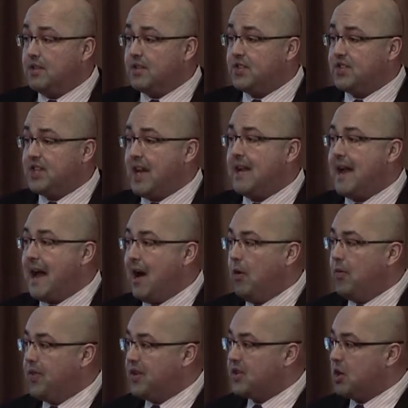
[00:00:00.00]
set
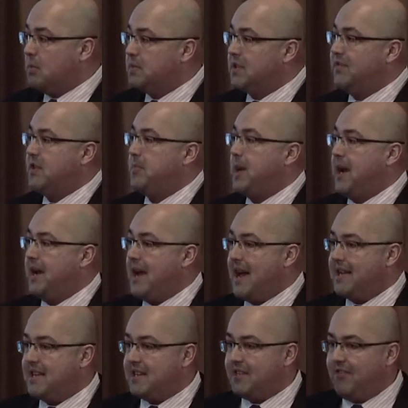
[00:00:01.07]
out the terms of debate,
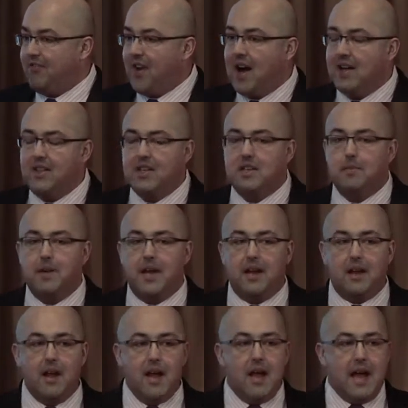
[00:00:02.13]
had to define the
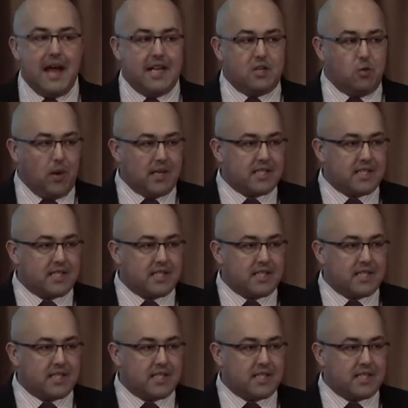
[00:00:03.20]
debate, had to